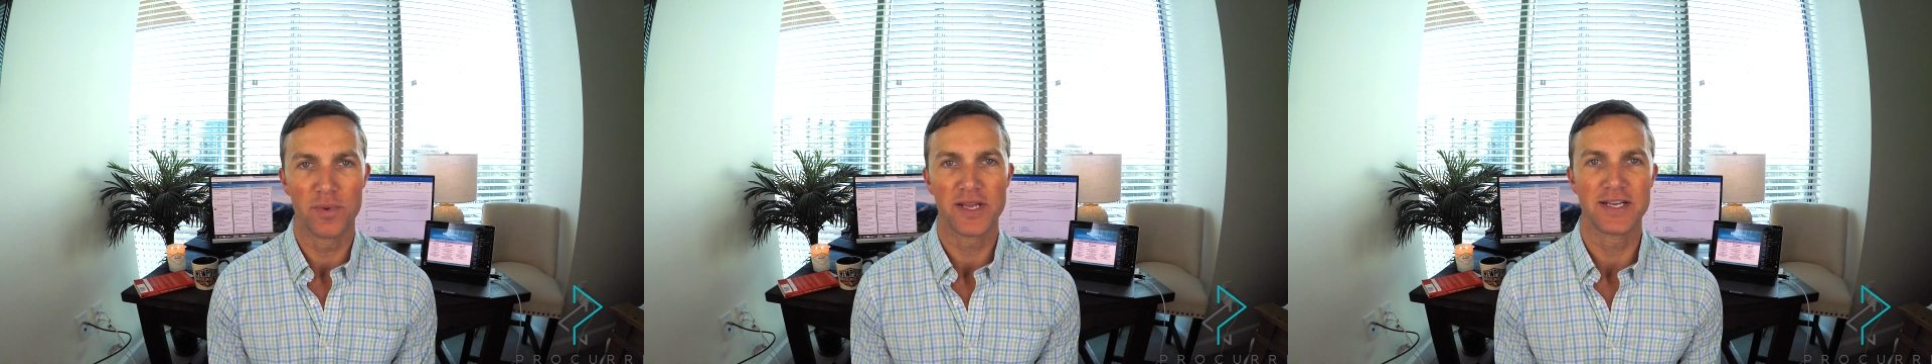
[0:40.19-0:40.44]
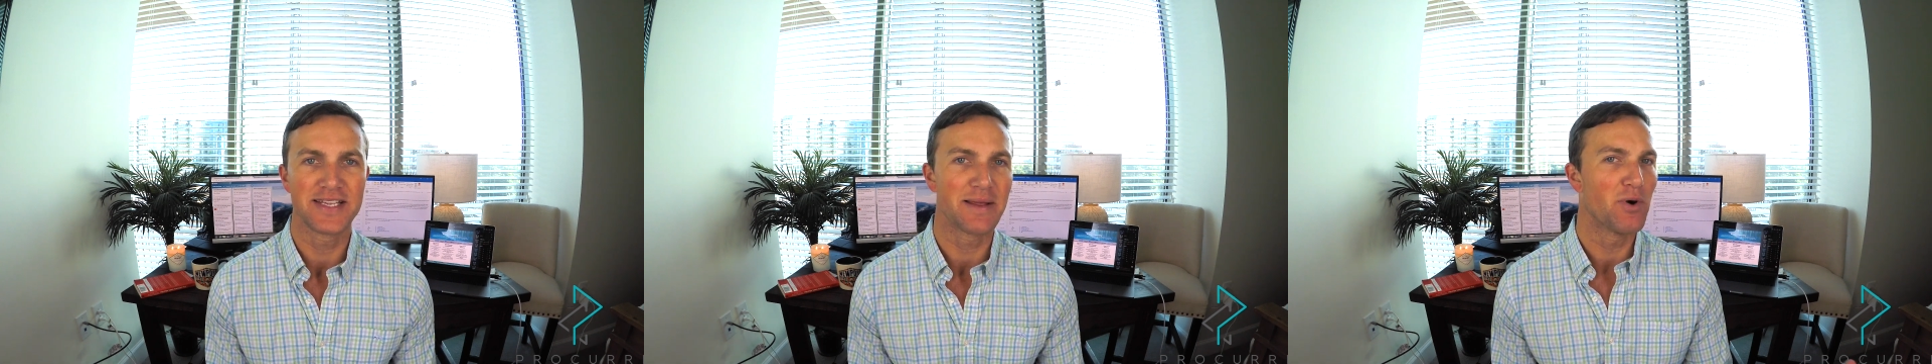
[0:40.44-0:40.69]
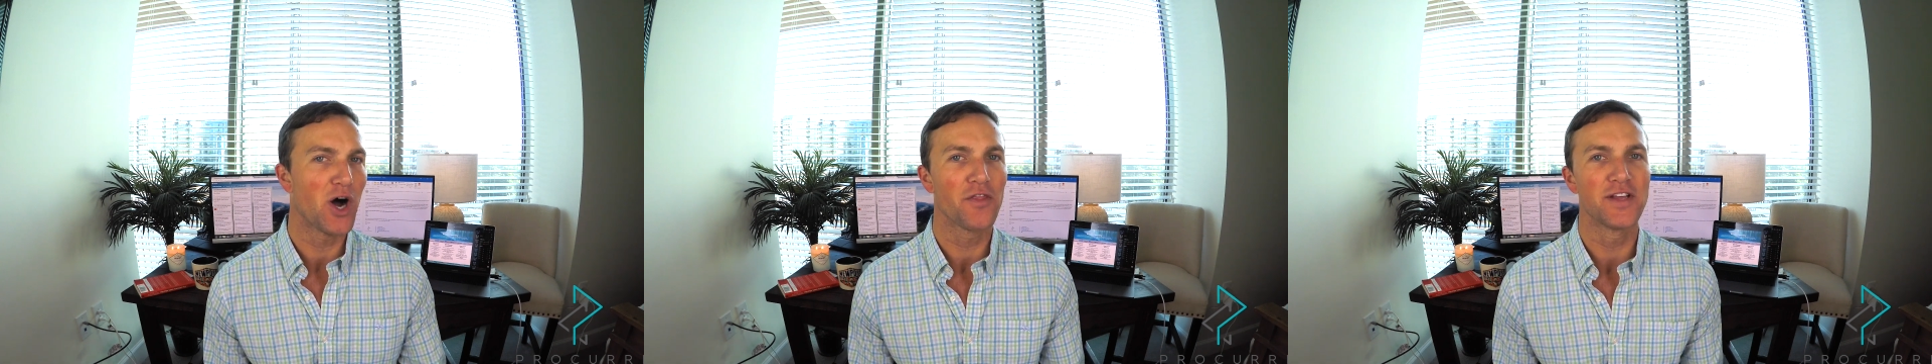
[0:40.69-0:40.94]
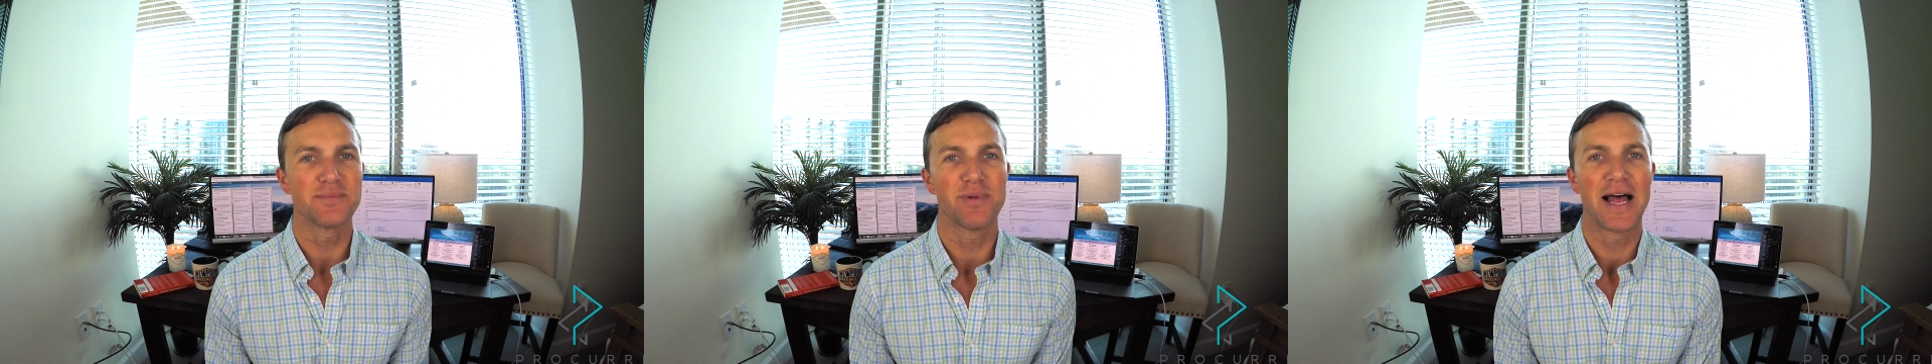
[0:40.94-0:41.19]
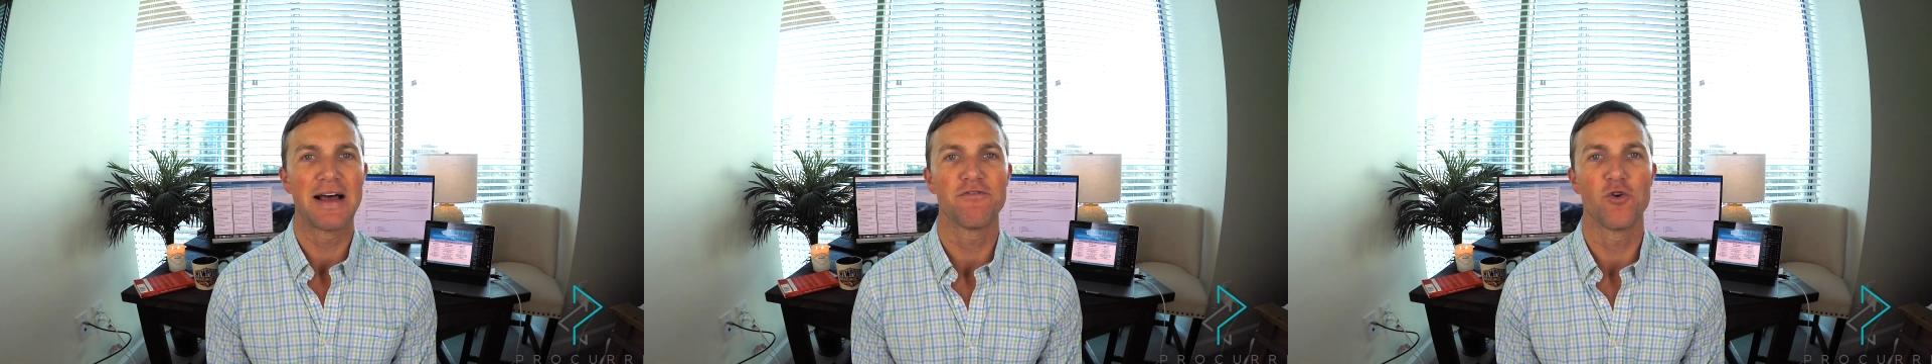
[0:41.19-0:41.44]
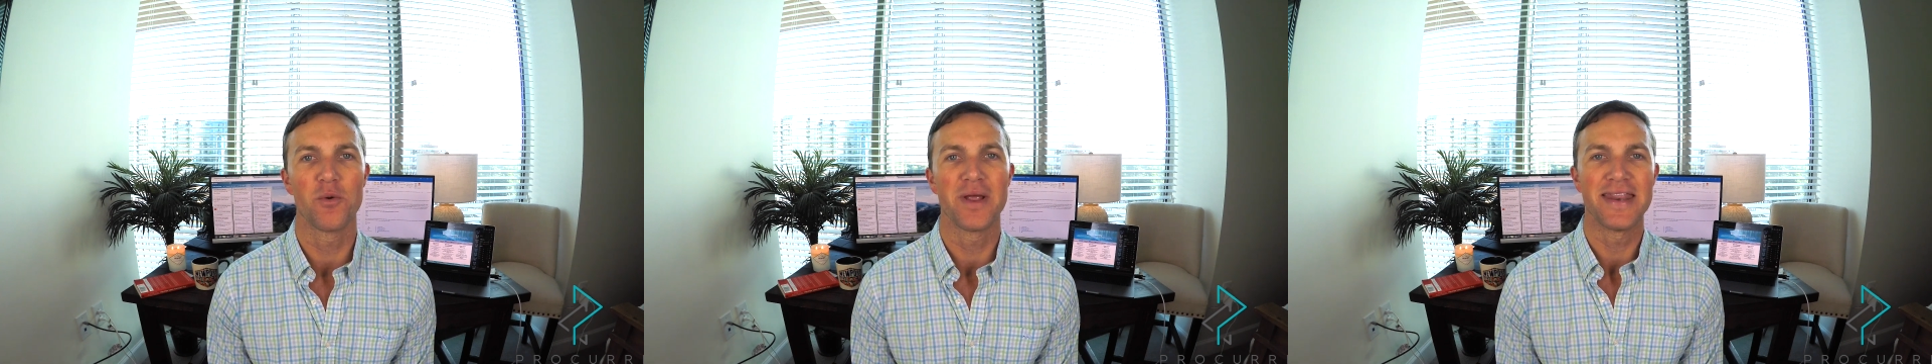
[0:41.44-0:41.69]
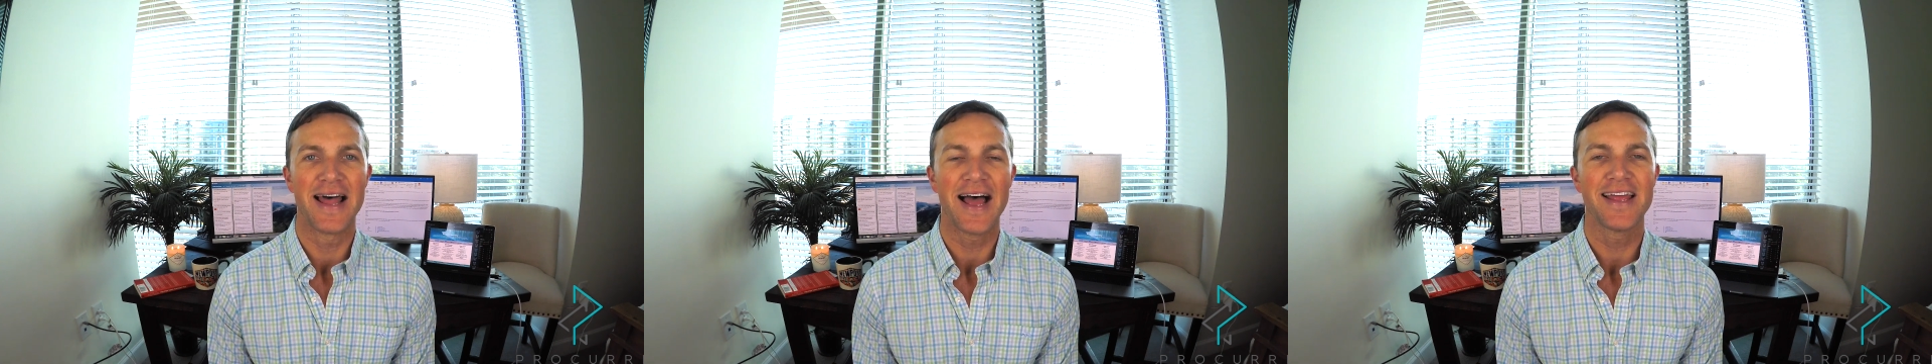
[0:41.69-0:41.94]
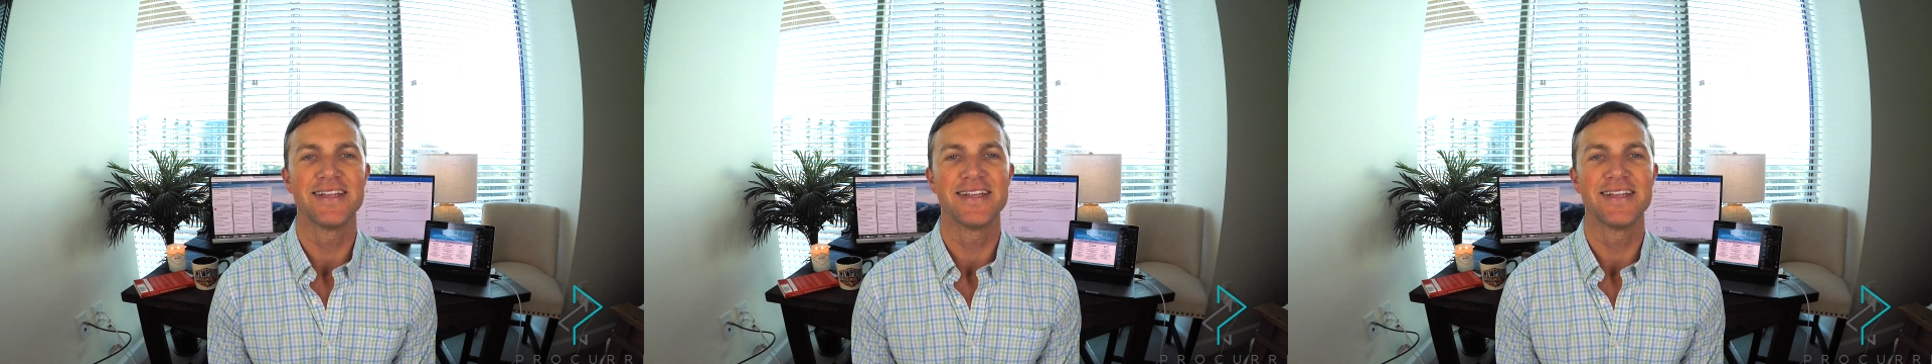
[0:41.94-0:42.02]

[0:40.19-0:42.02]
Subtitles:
Because they bought this platform not